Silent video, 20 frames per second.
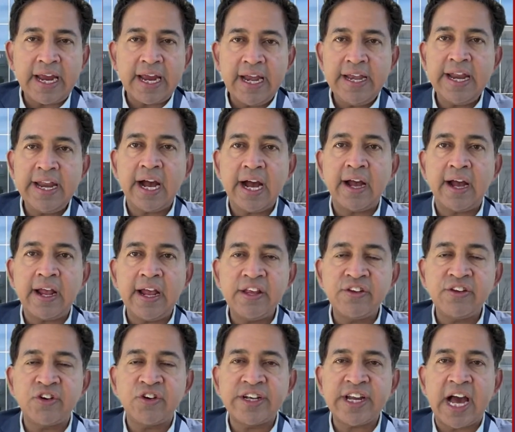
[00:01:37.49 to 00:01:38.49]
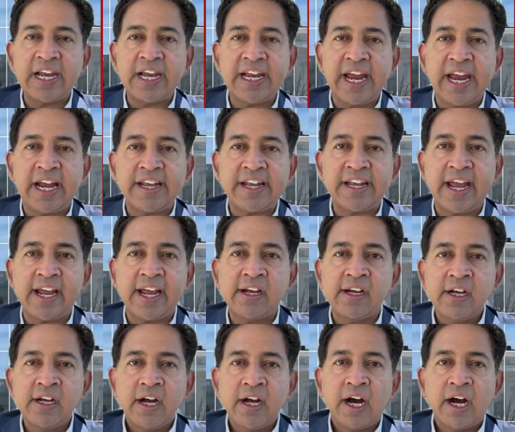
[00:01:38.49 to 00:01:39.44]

India is retaliating